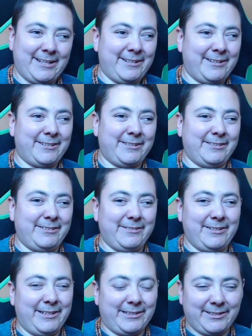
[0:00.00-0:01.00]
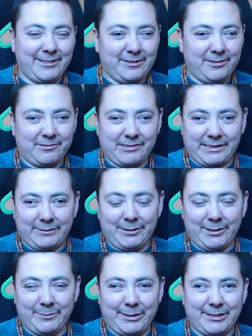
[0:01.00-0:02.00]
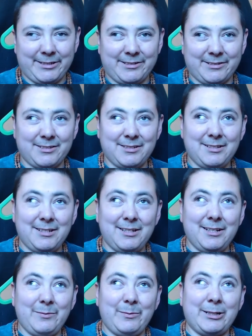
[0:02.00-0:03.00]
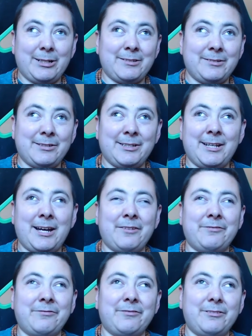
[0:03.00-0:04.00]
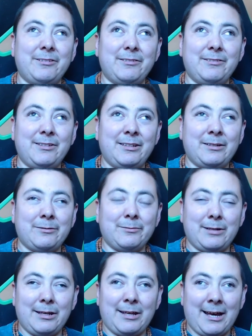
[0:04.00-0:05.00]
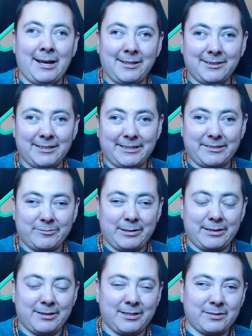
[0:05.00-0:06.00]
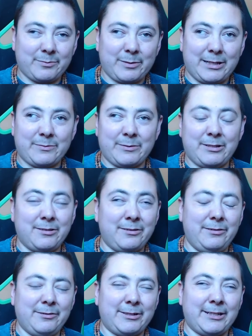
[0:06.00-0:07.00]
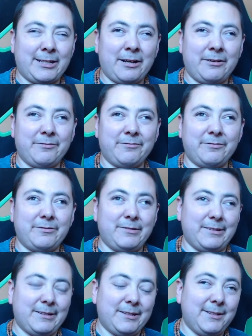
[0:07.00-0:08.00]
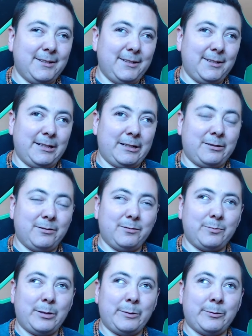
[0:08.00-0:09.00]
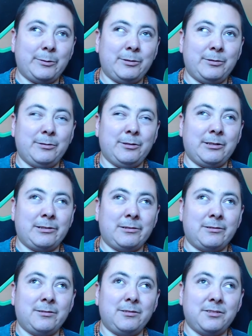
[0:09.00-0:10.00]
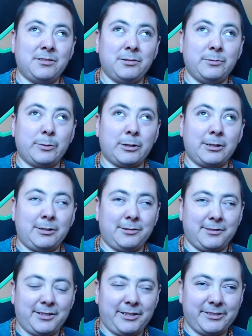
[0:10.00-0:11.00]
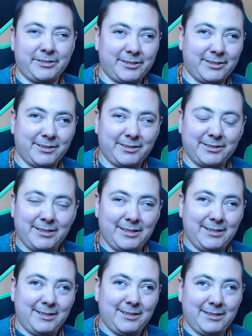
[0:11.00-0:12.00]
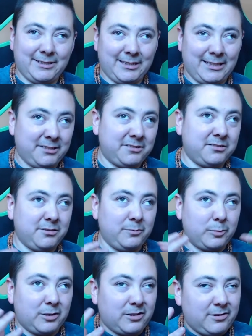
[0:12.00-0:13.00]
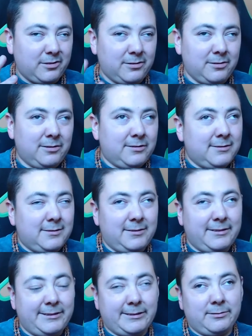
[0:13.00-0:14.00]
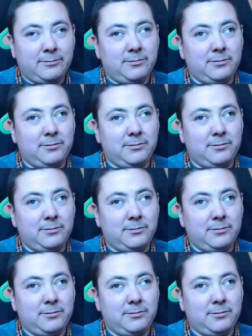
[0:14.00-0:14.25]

It could go really well, because you could have, you know, athletes with this placement. You could have, you know, people who are super health conscious and like super, you know,